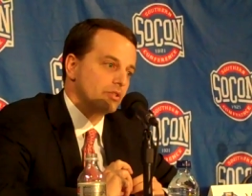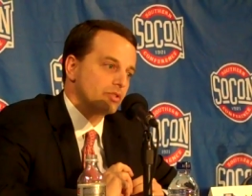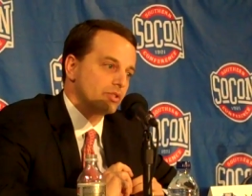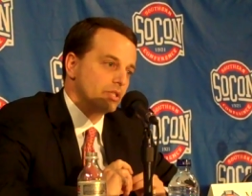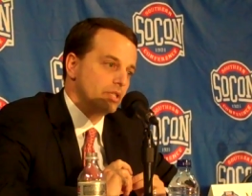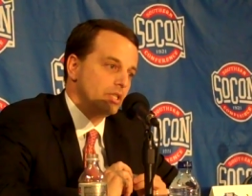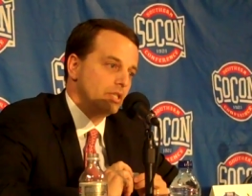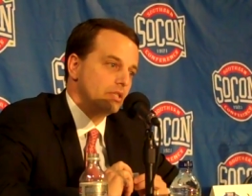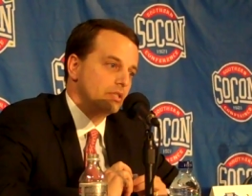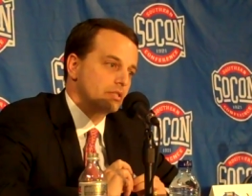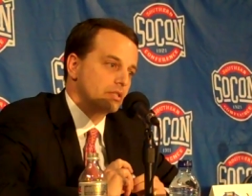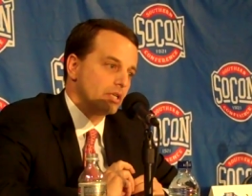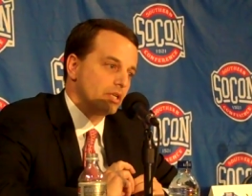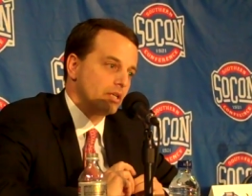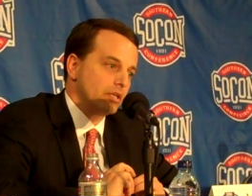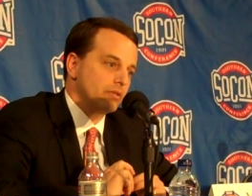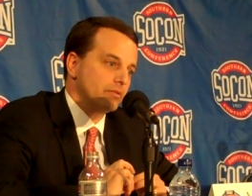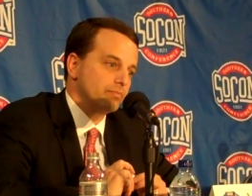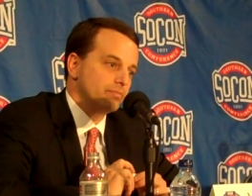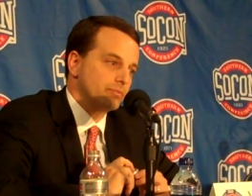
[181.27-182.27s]
it's neat
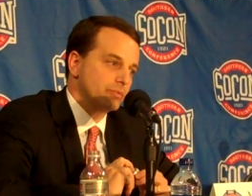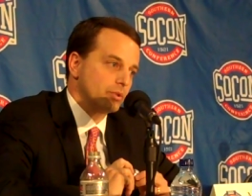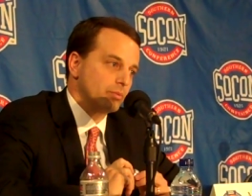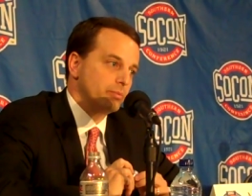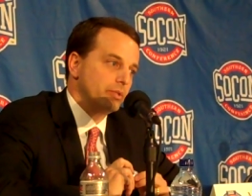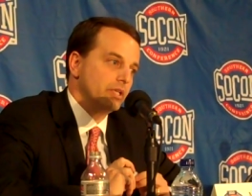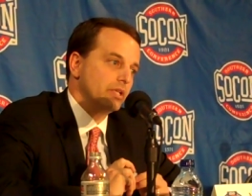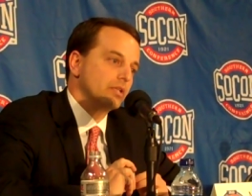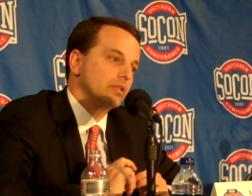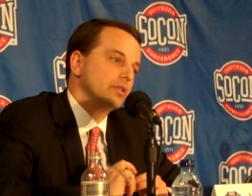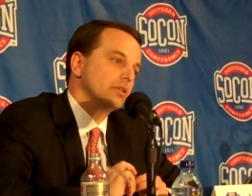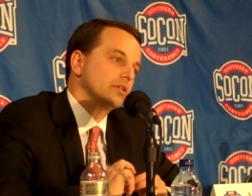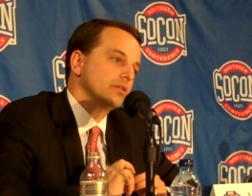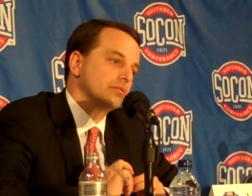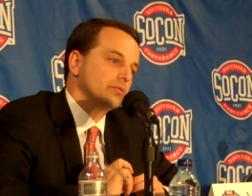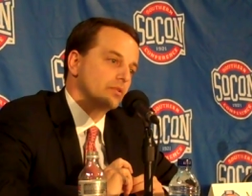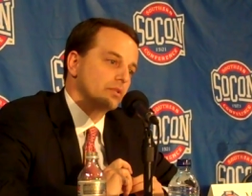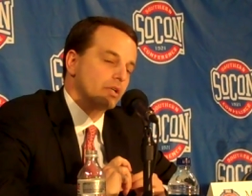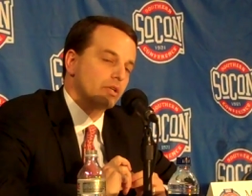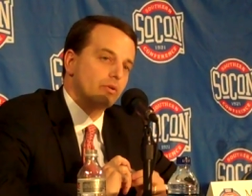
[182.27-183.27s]
to be in
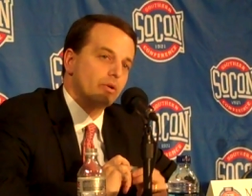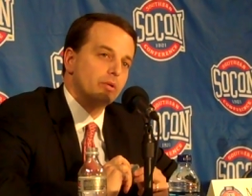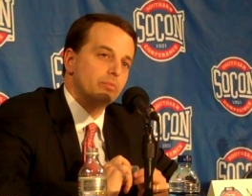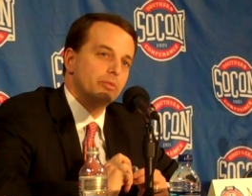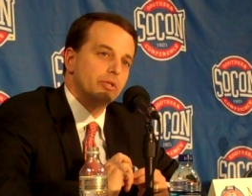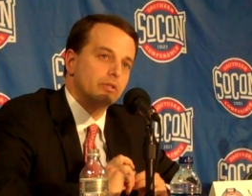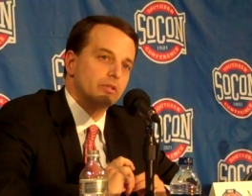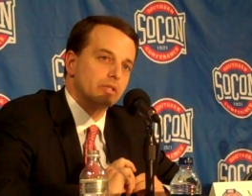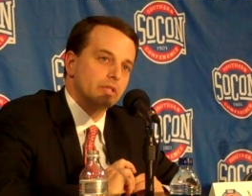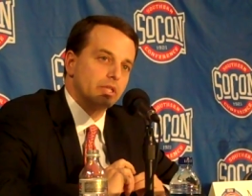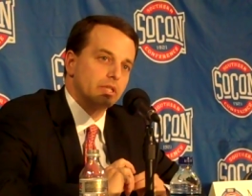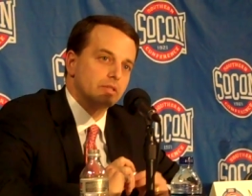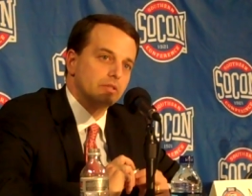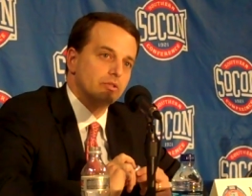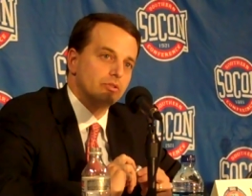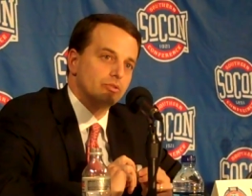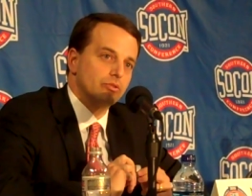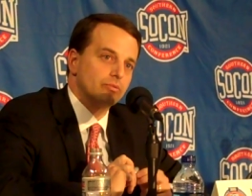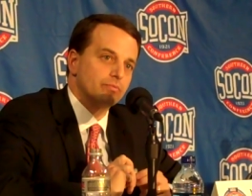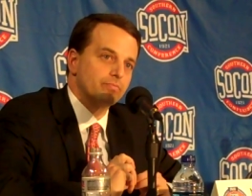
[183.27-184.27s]
a great building like
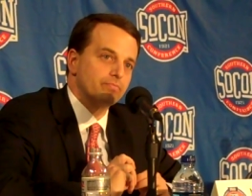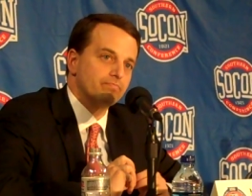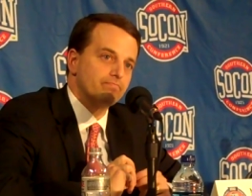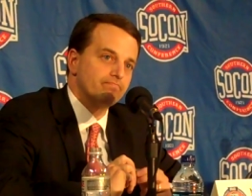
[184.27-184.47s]
this.